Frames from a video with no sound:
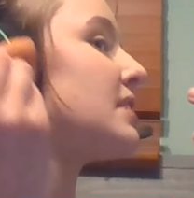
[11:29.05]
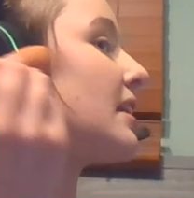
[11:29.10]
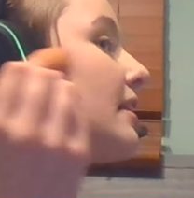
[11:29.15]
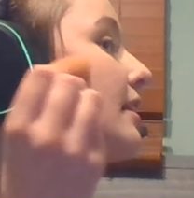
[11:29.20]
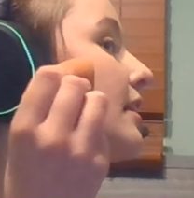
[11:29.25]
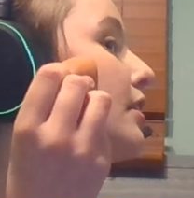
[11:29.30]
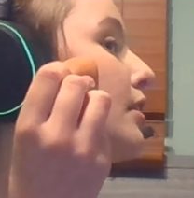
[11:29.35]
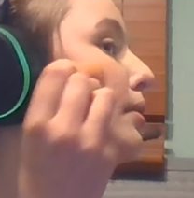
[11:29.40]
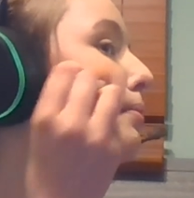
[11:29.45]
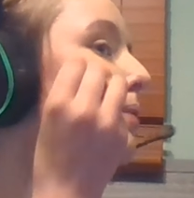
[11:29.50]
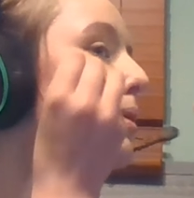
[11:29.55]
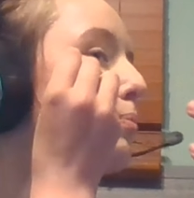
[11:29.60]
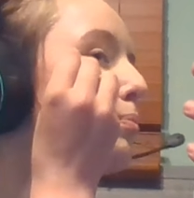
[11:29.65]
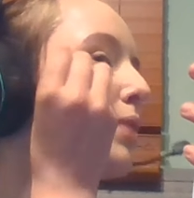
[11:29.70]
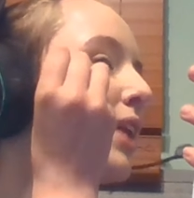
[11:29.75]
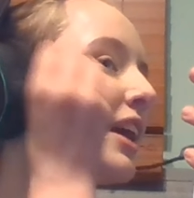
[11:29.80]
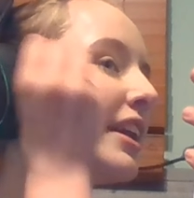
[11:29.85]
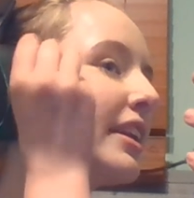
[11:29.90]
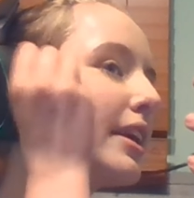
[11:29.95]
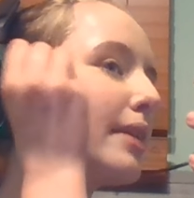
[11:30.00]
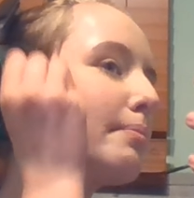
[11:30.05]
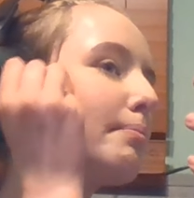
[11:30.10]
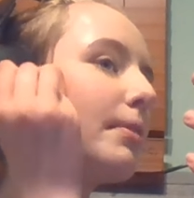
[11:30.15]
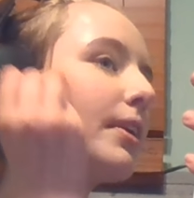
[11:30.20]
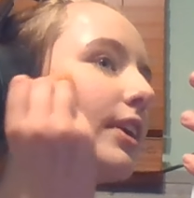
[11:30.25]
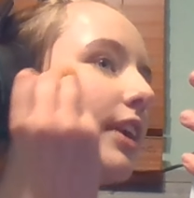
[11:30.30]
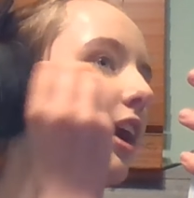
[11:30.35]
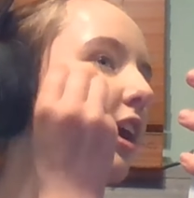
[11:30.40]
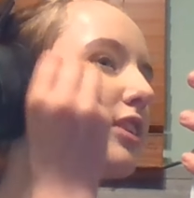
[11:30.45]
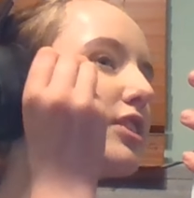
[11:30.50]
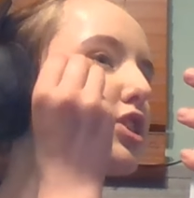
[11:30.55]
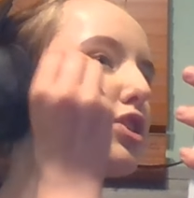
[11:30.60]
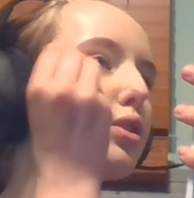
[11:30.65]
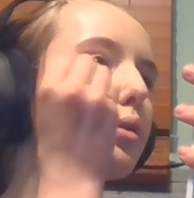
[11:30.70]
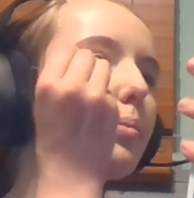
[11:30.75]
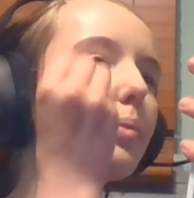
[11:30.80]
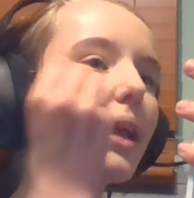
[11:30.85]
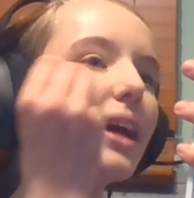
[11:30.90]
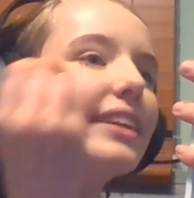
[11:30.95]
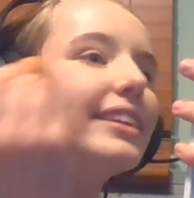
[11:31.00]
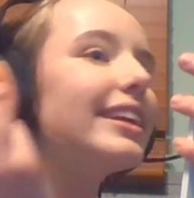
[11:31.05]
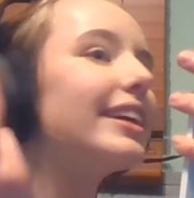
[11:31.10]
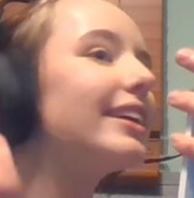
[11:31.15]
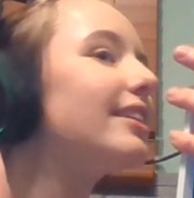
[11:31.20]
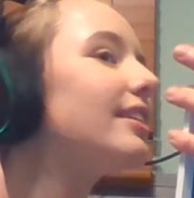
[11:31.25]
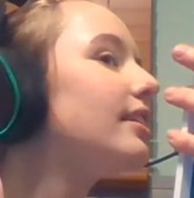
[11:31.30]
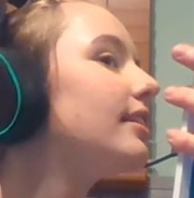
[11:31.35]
little bit blended, but not too blended.